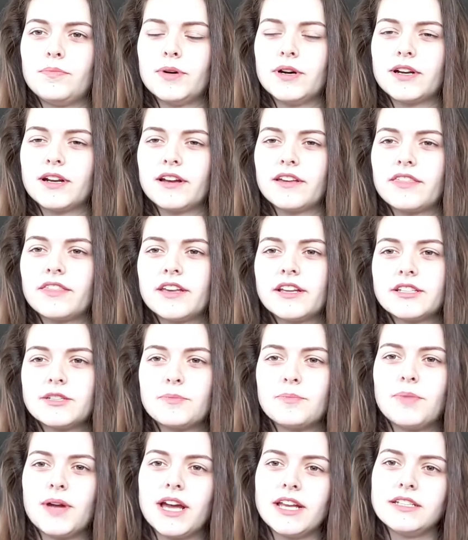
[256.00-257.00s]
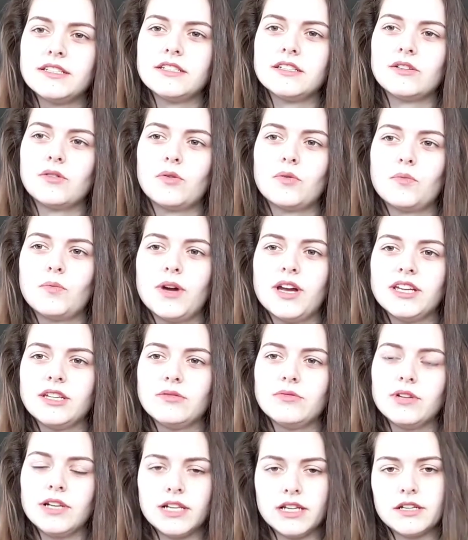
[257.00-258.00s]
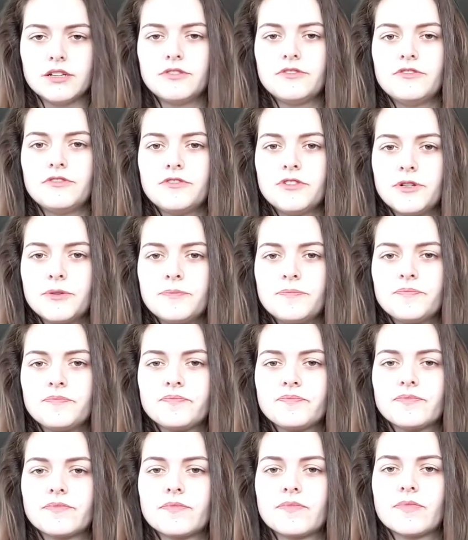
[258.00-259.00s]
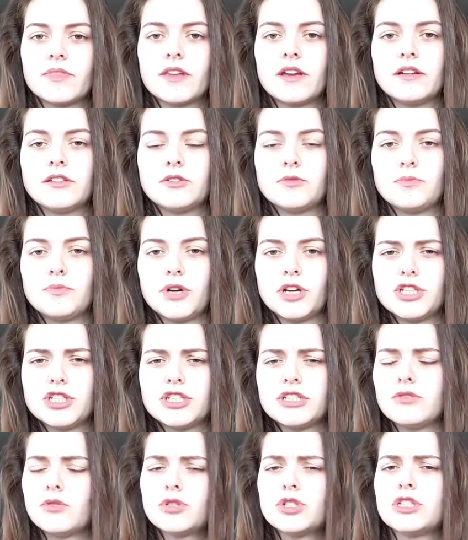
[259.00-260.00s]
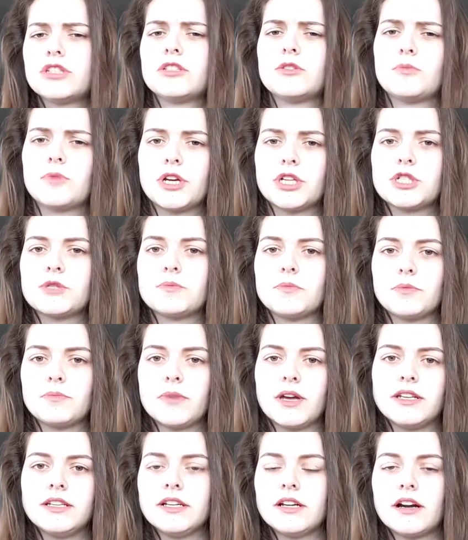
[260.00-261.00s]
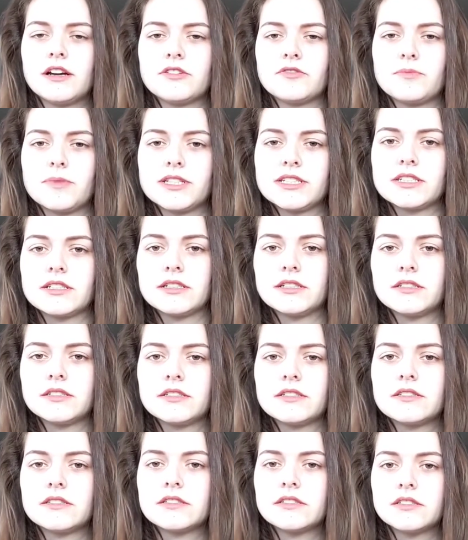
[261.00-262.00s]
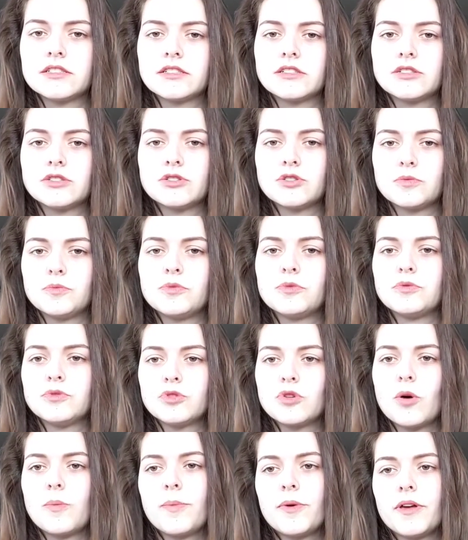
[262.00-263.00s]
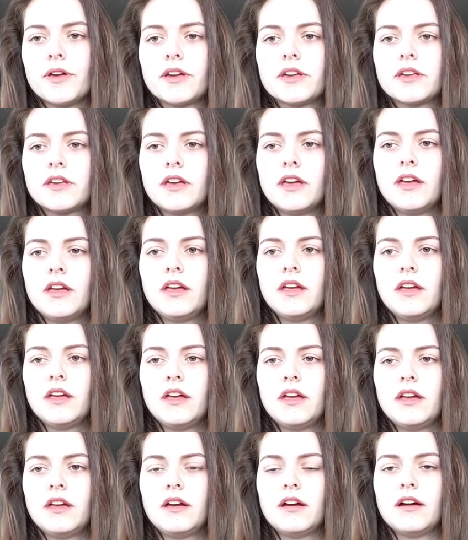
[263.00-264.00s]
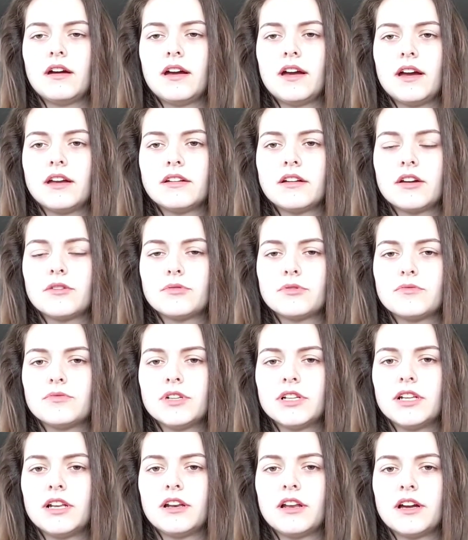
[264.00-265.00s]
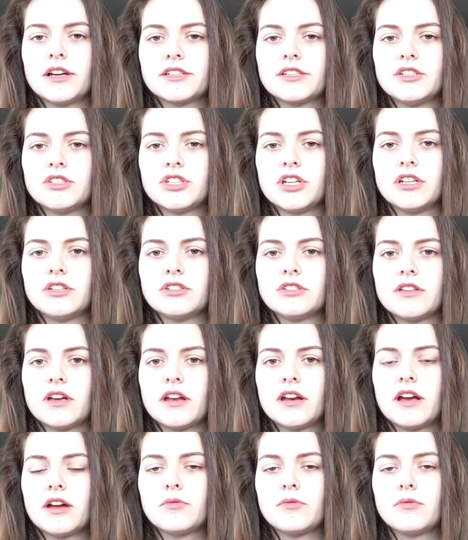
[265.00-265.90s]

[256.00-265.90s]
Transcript: But I think depending on where you live, depression, not just depression, but any kind of mental illness is still a taboo topic. And I would really like to change that.